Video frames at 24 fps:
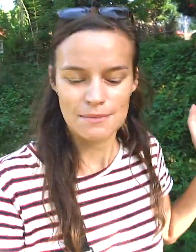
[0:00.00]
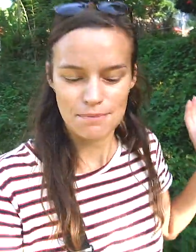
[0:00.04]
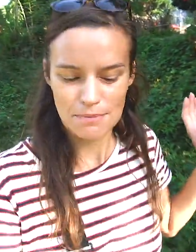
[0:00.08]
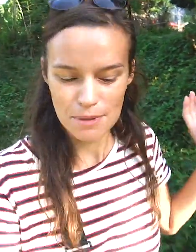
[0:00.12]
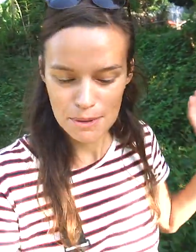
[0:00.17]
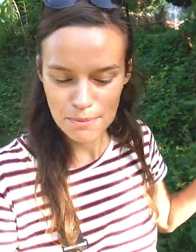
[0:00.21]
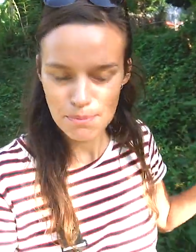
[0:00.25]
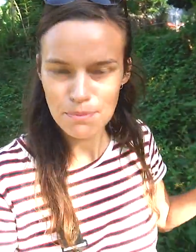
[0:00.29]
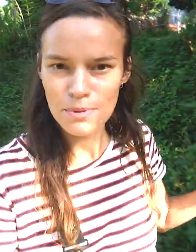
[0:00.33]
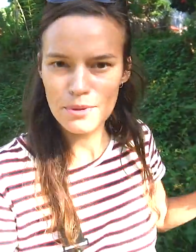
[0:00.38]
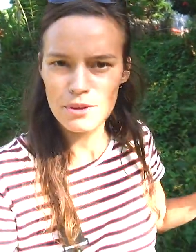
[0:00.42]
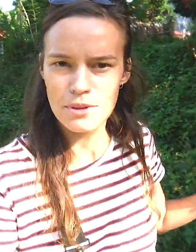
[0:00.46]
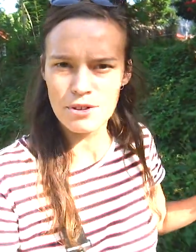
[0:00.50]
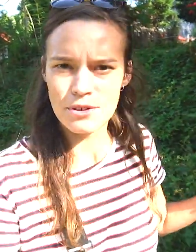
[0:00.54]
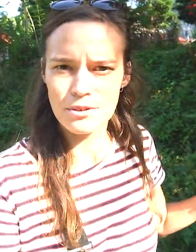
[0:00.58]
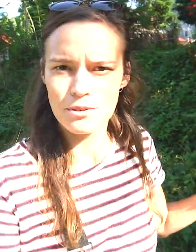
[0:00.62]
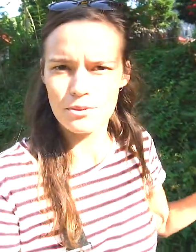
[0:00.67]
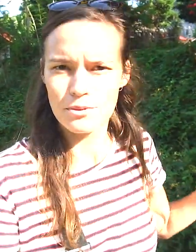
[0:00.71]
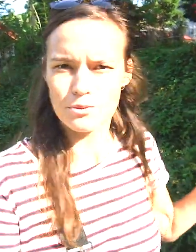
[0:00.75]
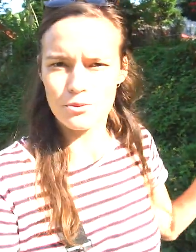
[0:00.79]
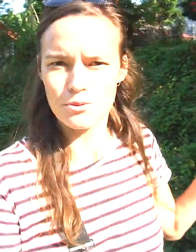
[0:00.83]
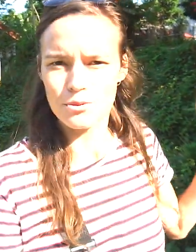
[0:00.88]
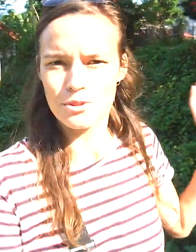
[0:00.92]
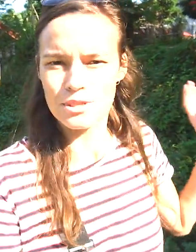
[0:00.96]
people
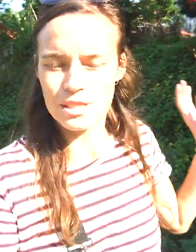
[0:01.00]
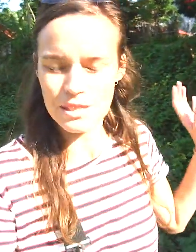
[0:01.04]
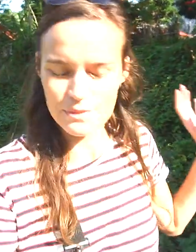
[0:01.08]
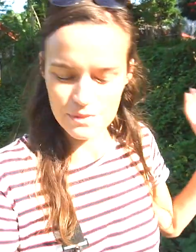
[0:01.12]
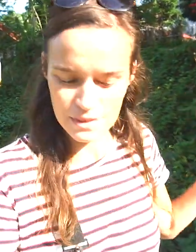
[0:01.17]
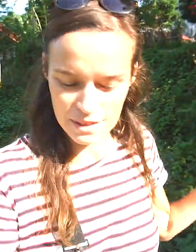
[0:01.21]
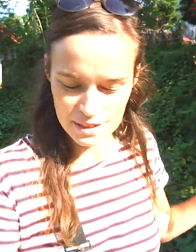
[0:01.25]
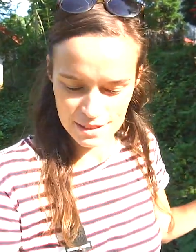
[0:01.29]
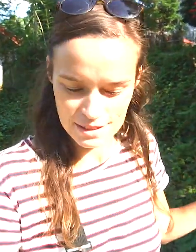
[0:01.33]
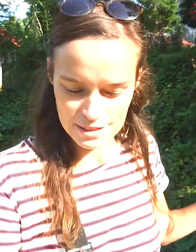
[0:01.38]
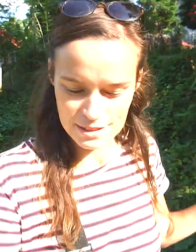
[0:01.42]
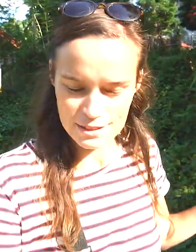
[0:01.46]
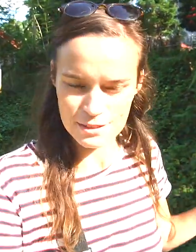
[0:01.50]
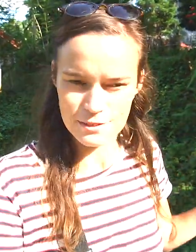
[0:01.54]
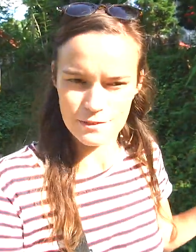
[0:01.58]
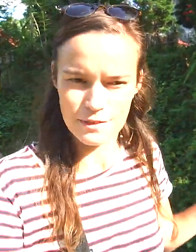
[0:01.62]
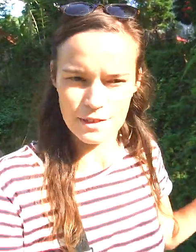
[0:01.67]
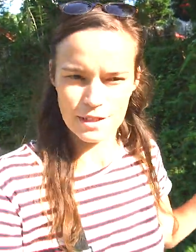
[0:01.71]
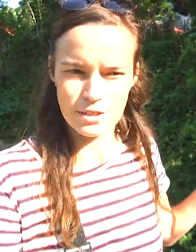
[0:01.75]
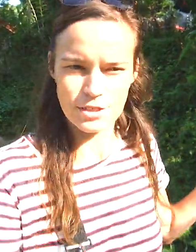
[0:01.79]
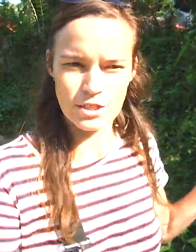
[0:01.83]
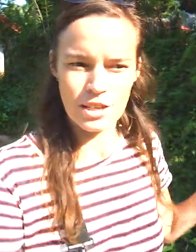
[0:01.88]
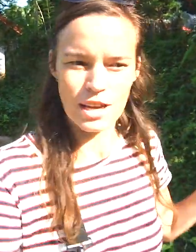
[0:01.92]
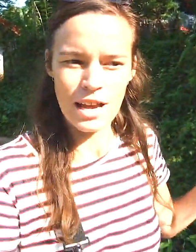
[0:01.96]
who's living in this
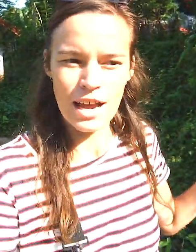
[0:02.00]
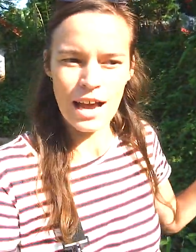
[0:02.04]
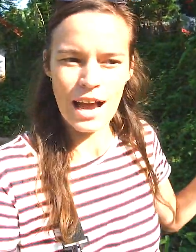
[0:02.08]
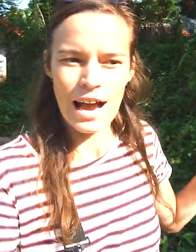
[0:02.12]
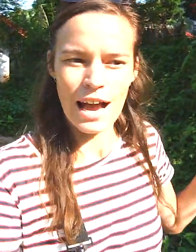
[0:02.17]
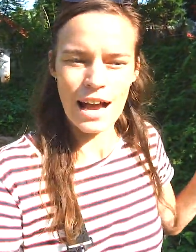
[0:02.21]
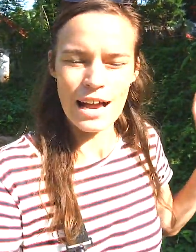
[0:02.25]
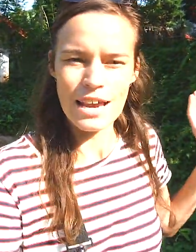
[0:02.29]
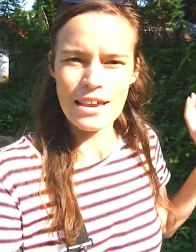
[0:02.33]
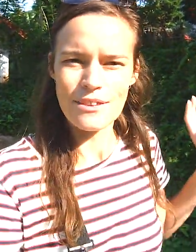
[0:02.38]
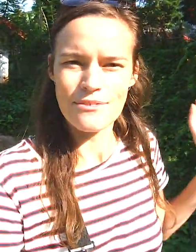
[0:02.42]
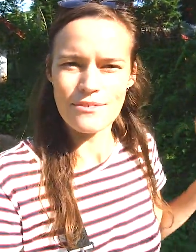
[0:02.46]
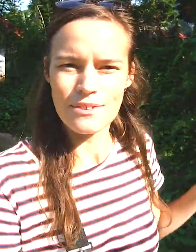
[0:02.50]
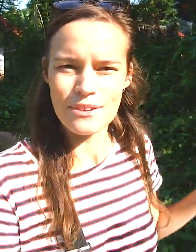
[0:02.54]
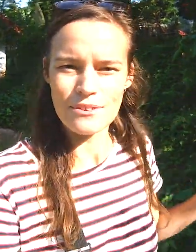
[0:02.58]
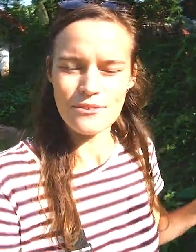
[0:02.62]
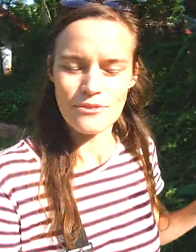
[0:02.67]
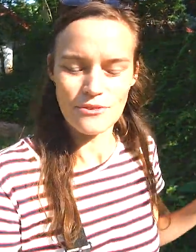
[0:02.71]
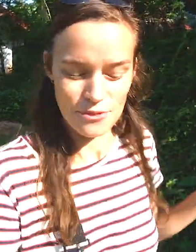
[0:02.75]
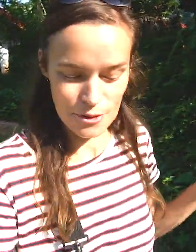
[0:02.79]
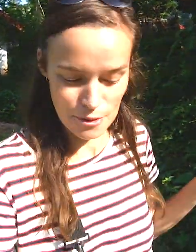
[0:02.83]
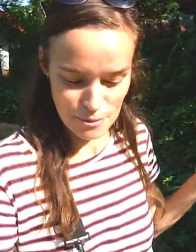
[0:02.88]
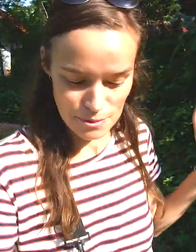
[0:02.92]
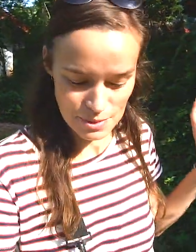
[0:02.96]
village are living
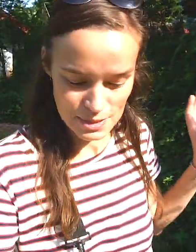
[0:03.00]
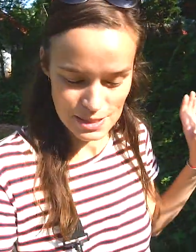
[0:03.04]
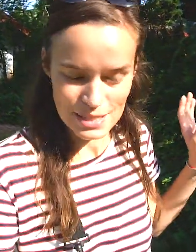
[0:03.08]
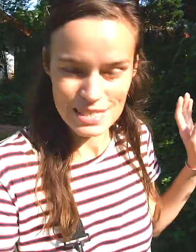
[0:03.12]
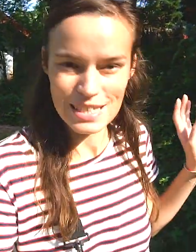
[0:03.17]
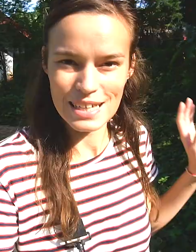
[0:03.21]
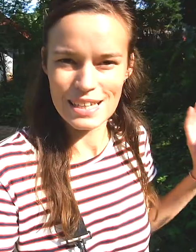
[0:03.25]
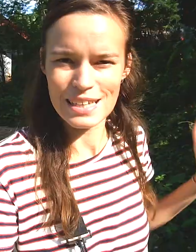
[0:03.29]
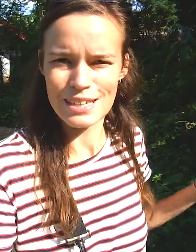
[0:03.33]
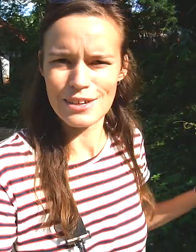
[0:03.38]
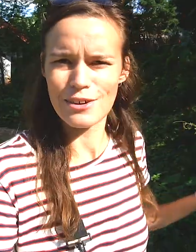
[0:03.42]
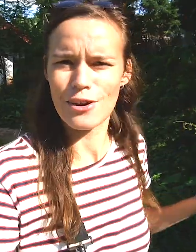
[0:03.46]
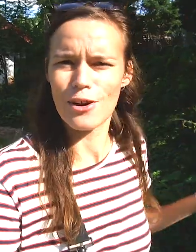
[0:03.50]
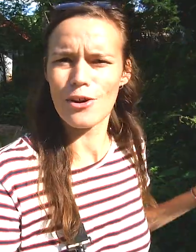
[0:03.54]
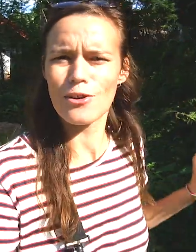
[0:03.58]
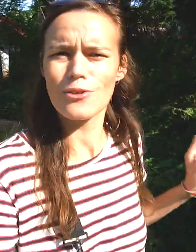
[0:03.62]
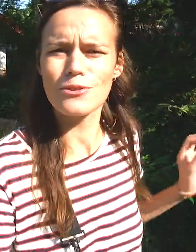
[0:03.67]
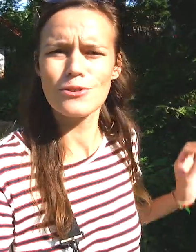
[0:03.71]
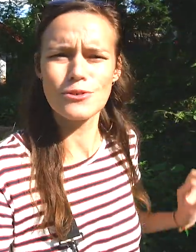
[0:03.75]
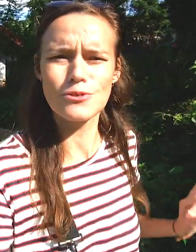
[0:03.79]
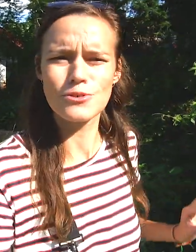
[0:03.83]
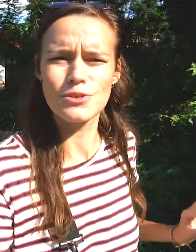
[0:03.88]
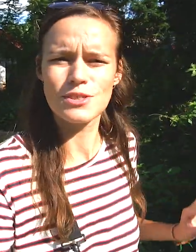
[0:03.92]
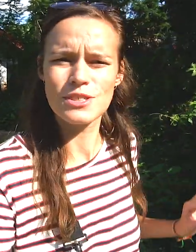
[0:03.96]
from selling
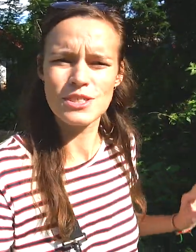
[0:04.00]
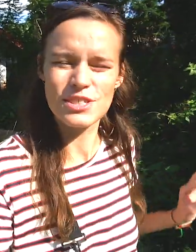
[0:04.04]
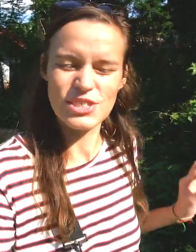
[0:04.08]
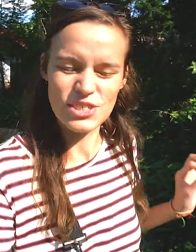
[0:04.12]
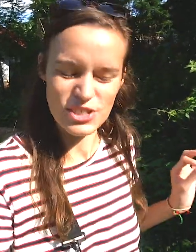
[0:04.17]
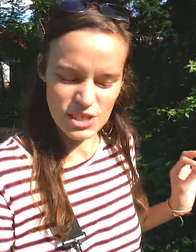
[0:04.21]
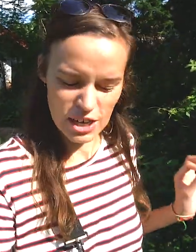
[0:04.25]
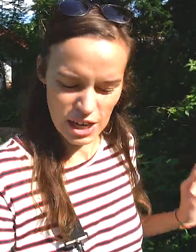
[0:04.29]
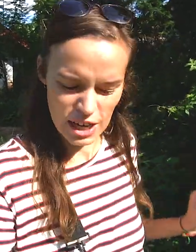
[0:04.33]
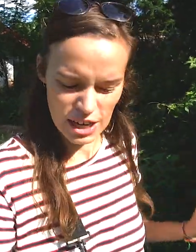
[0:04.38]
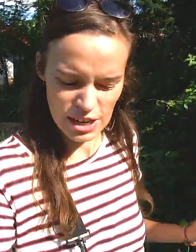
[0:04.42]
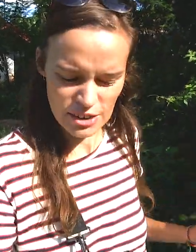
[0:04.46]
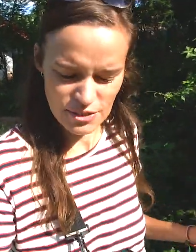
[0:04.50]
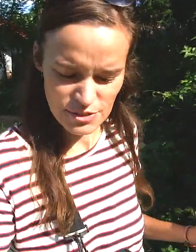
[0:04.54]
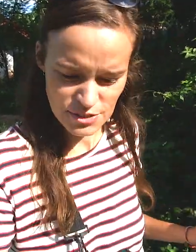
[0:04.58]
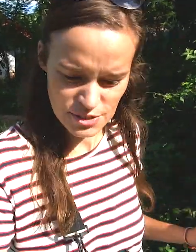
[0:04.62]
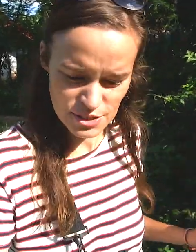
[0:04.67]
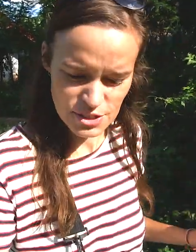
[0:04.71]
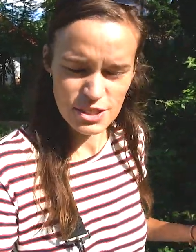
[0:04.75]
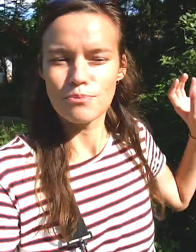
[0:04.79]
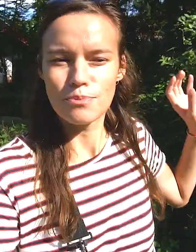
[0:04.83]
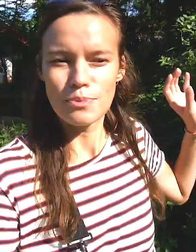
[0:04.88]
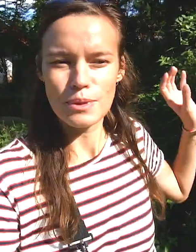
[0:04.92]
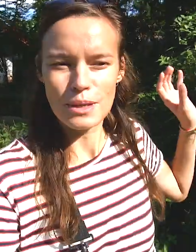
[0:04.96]
all those scarves,